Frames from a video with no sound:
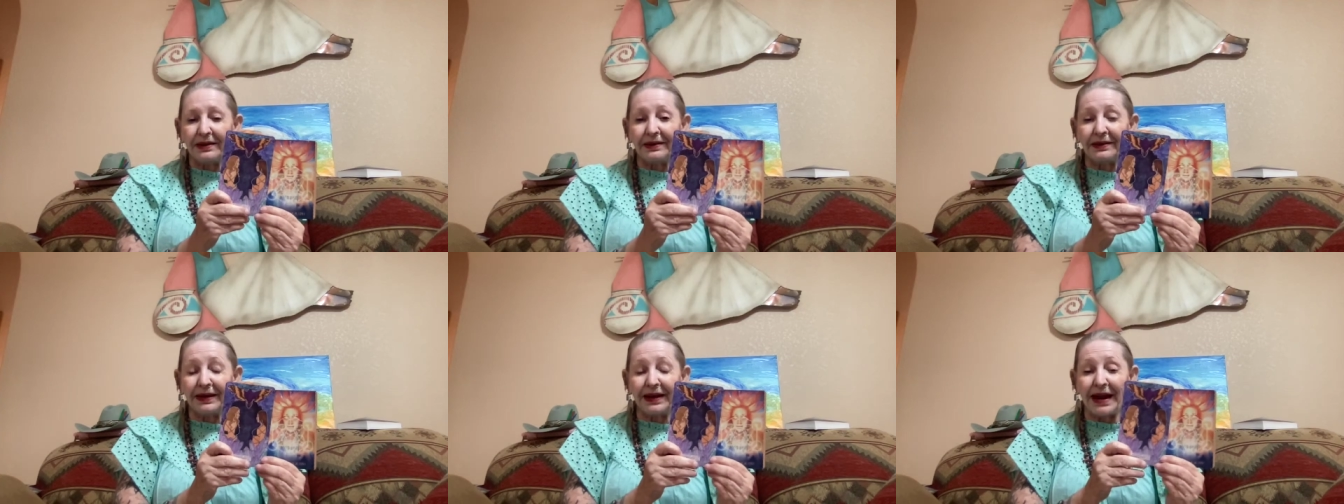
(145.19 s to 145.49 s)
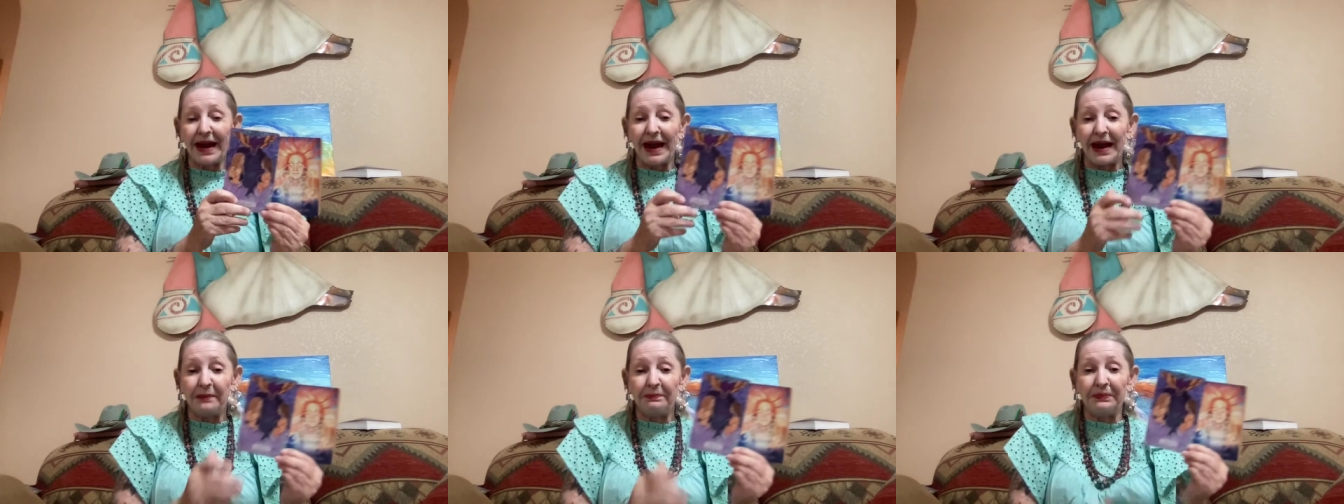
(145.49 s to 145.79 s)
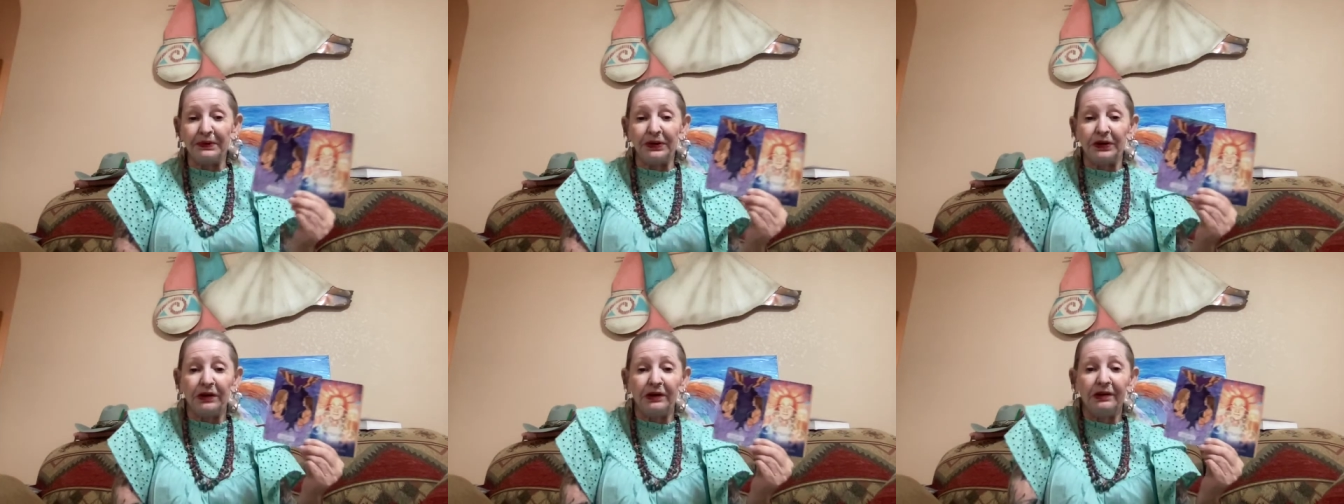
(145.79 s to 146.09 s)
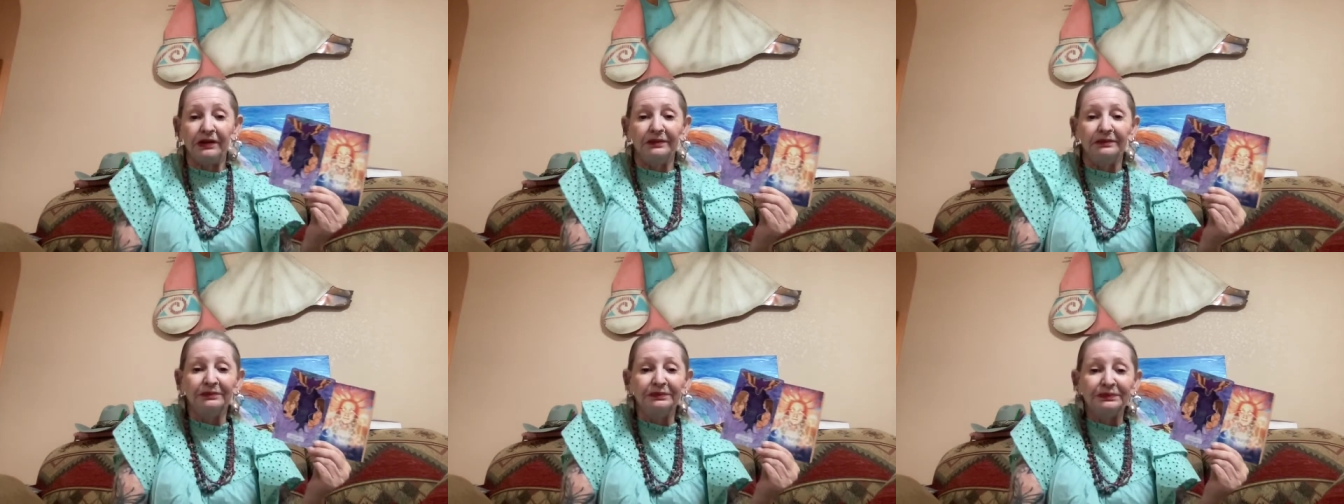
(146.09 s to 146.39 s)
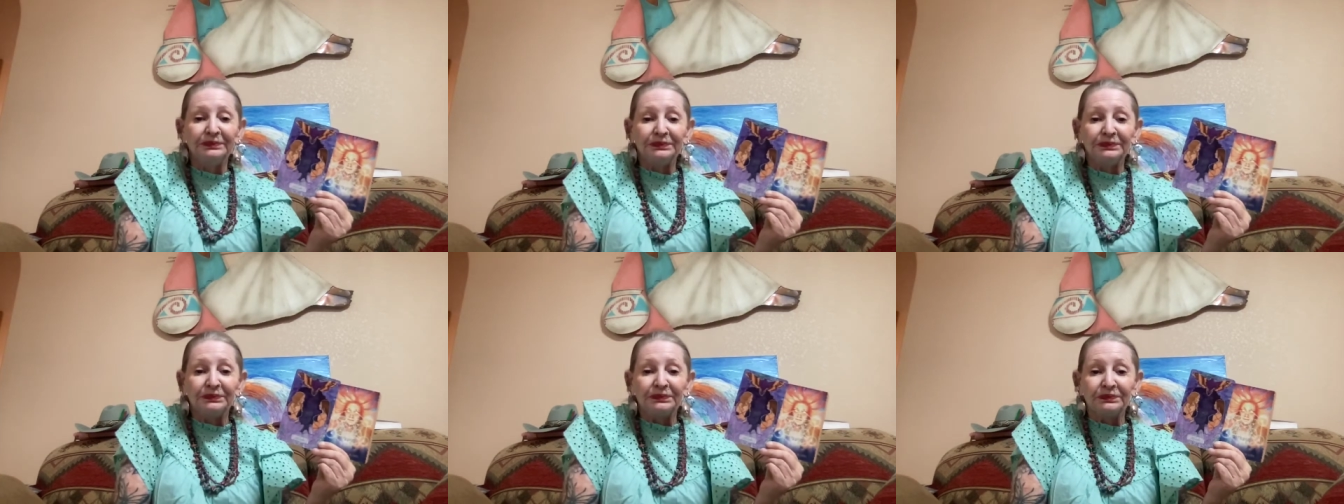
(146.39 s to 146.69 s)
the Capitol,
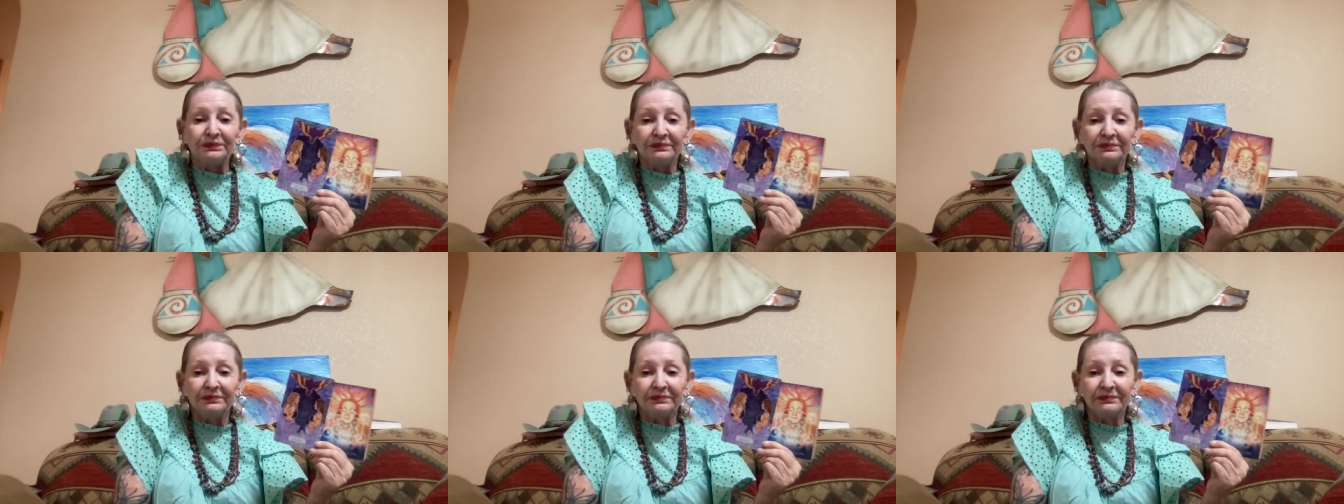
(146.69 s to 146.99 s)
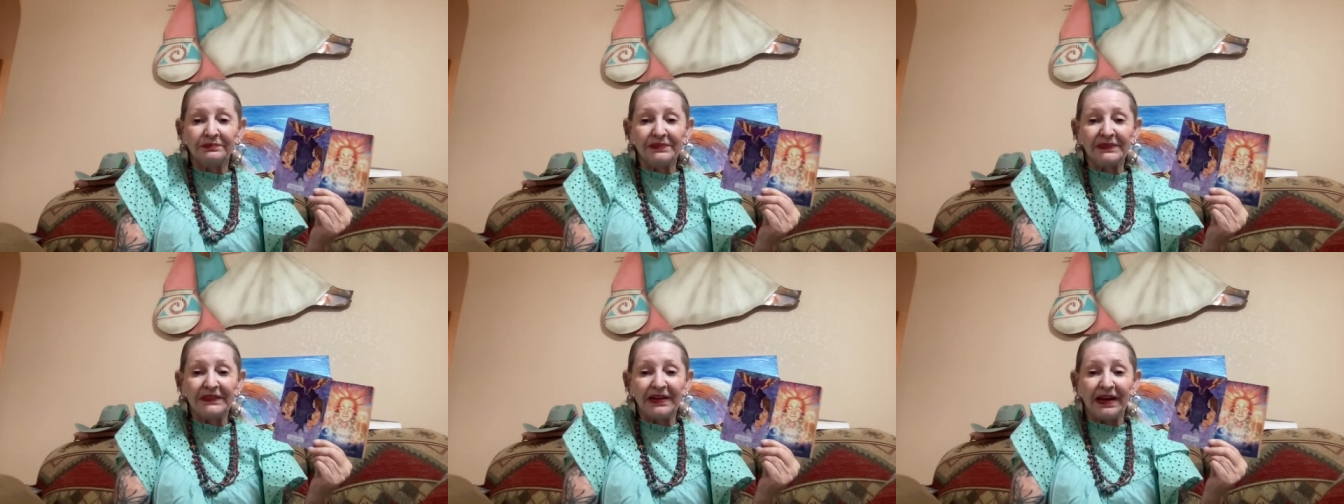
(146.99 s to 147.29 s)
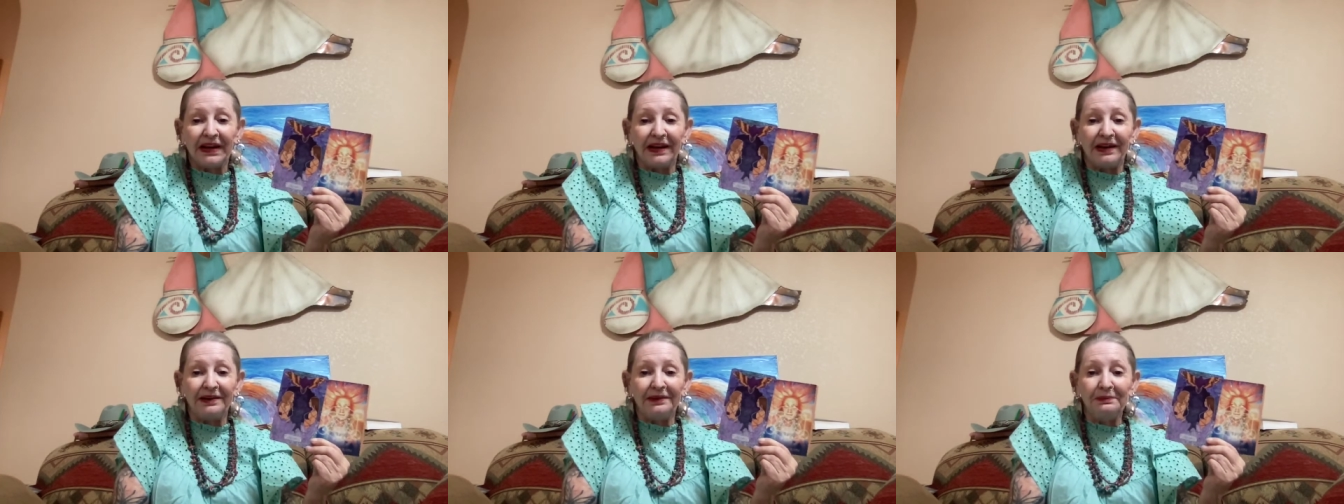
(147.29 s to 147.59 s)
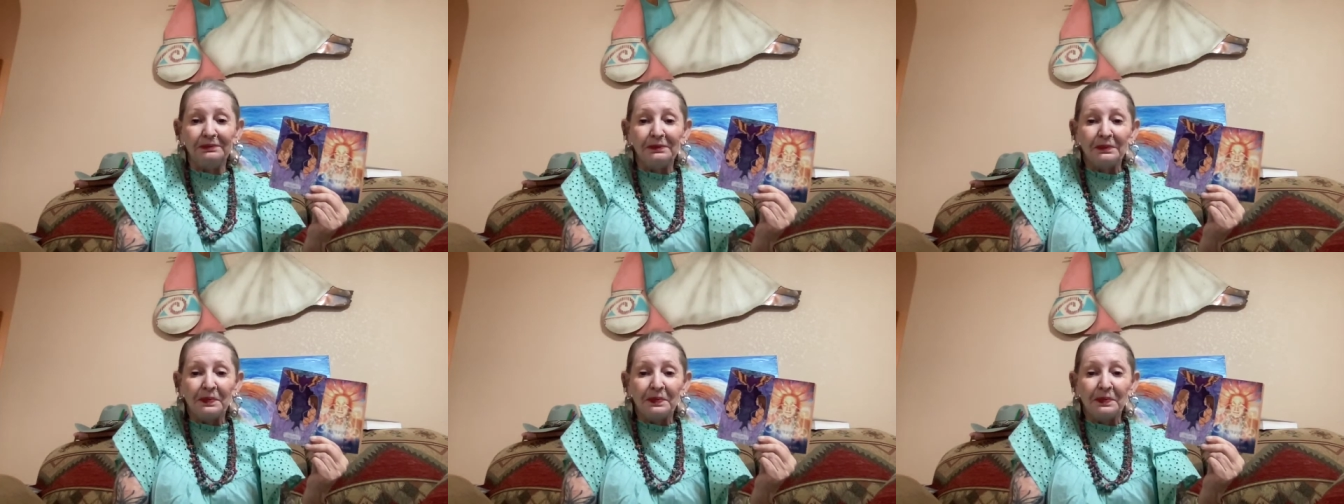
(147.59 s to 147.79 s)
okay?